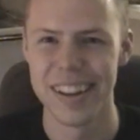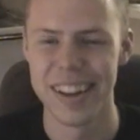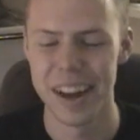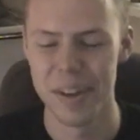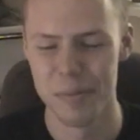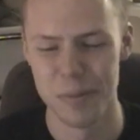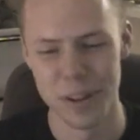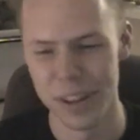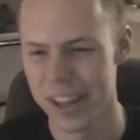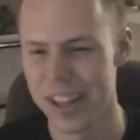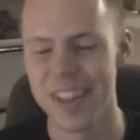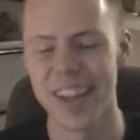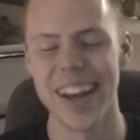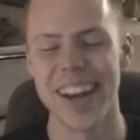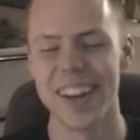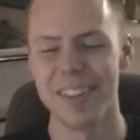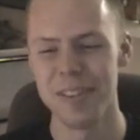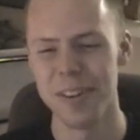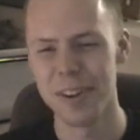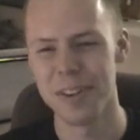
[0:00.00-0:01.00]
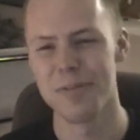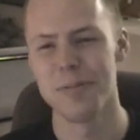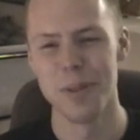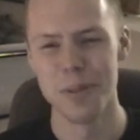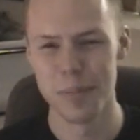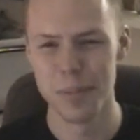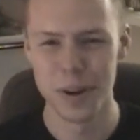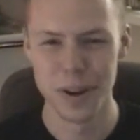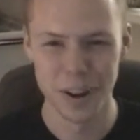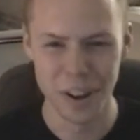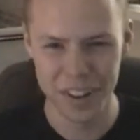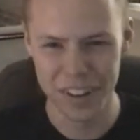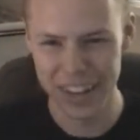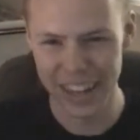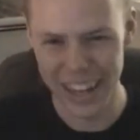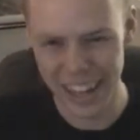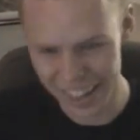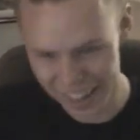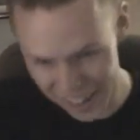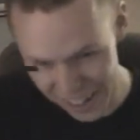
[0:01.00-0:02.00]
I'm really excited, so I just want to put it all
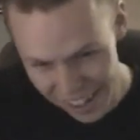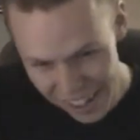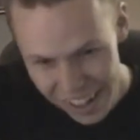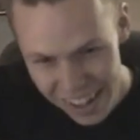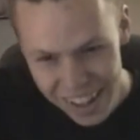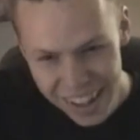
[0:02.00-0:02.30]
together.